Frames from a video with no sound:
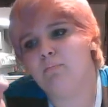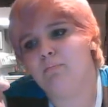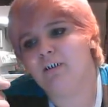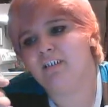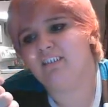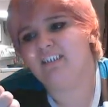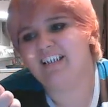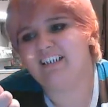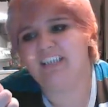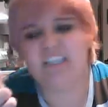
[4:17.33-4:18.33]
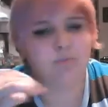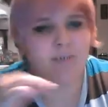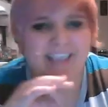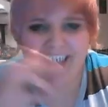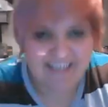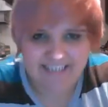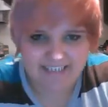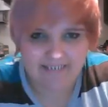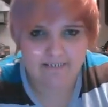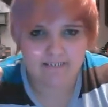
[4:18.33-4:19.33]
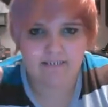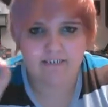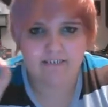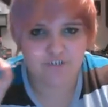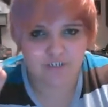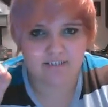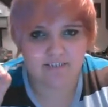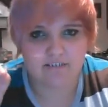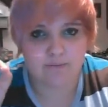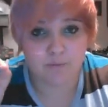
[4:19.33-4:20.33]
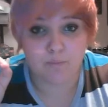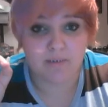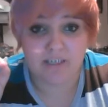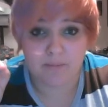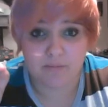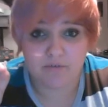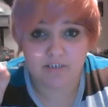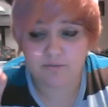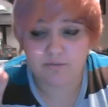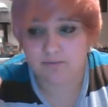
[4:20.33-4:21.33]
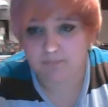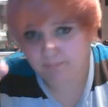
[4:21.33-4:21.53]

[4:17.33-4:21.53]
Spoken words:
but that takes away any chance of you being able to reuse them.